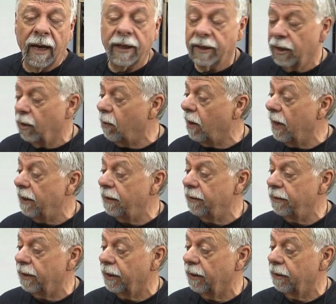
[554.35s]
And you know what?
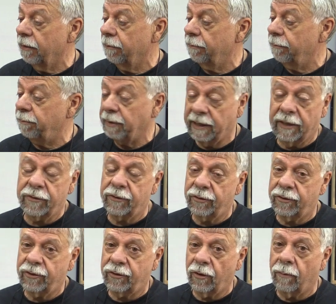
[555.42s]
They're because
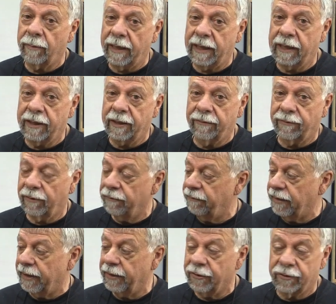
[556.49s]
there's so many different
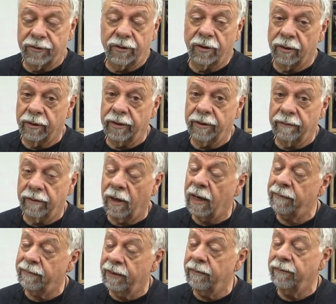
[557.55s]
vendors, they're
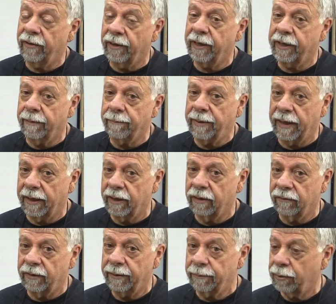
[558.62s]
often very
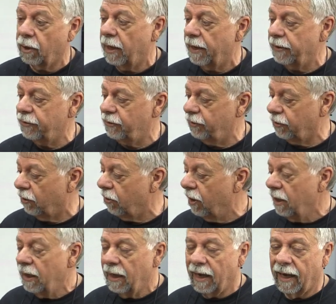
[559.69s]
competitively priced. So
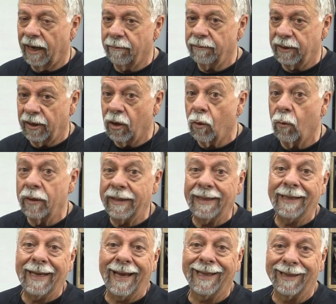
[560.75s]
um, you know when you
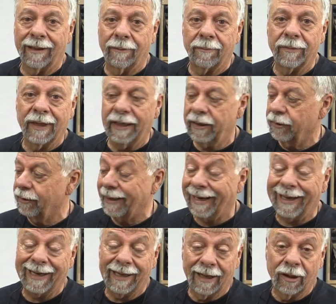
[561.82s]
get them that you're
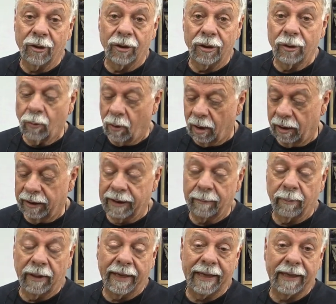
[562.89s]
getting a good quality
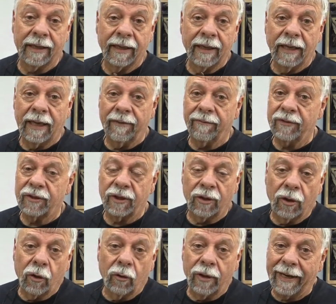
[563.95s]
blade. If it's a
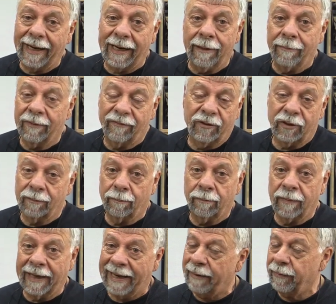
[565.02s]
no name, if it's a
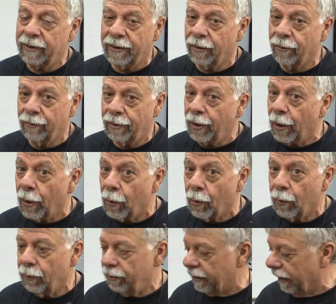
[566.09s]
name you don't
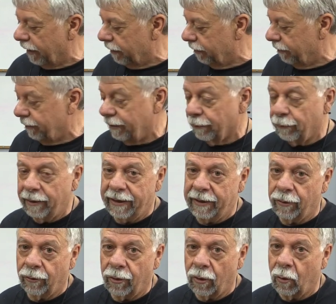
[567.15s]
know, then you really
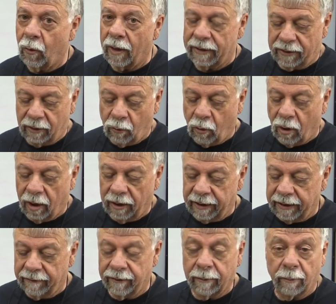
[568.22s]
don't know what the
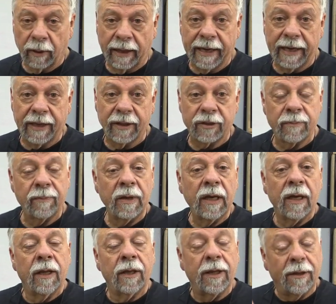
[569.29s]
quality of the blade is.
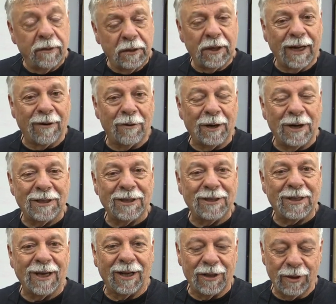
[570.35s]
The other thing I wanted to
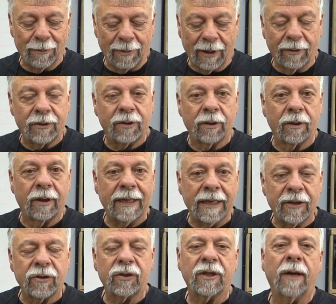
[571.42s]
tell you about there
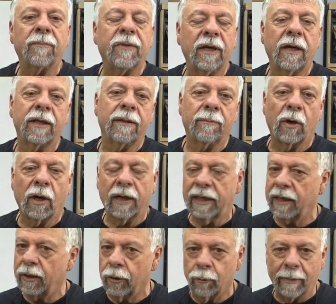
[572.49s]
is something on the
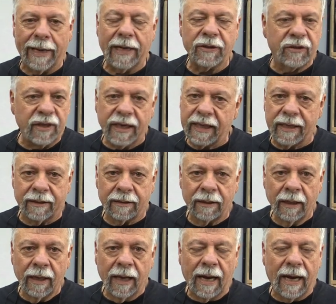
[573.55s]
market you may see it.
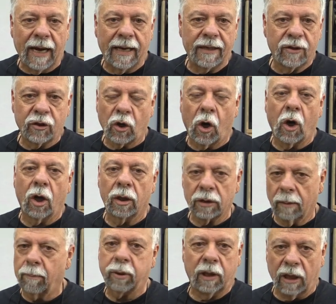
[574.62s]
Uh, it's called
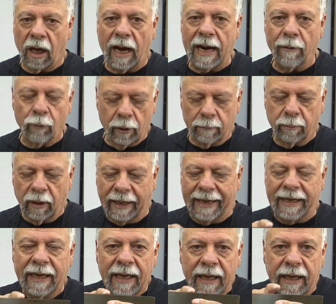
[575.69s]
a plywood
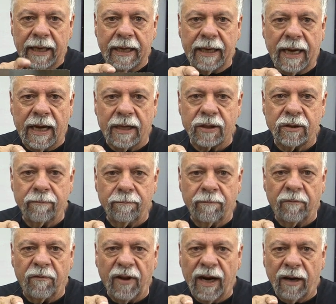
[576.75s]
blade, and it has
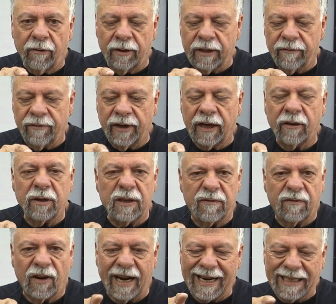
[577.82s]
very very
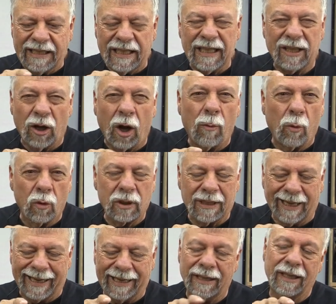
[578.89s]
fine teeth, almost
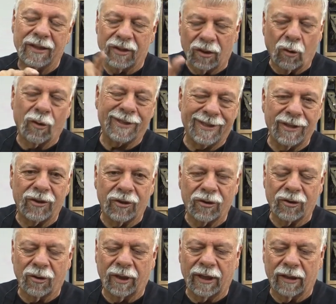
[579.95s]
like this. Of course, it's a
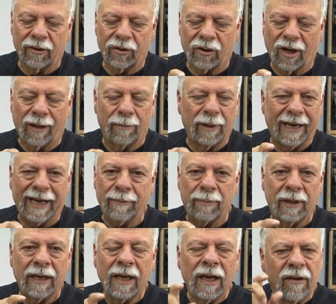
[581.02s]
circular saw blade,
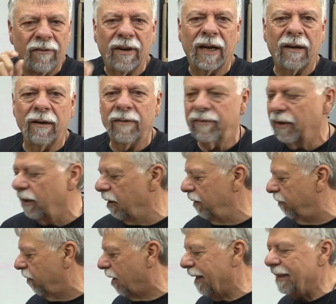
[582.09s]
but very very
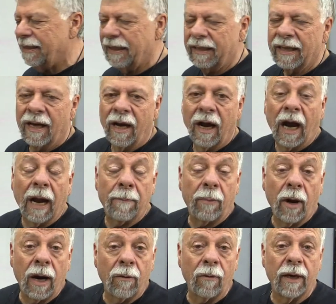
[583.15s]
fine teeth. I
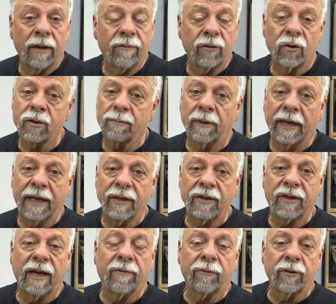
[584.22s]
bought one of those blades
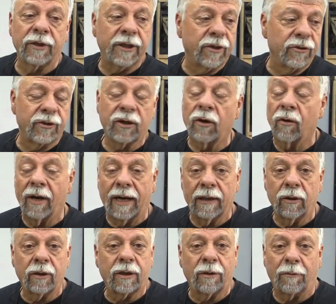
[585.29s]
several years ago, and I
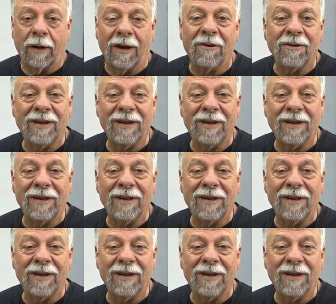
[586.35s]
looked around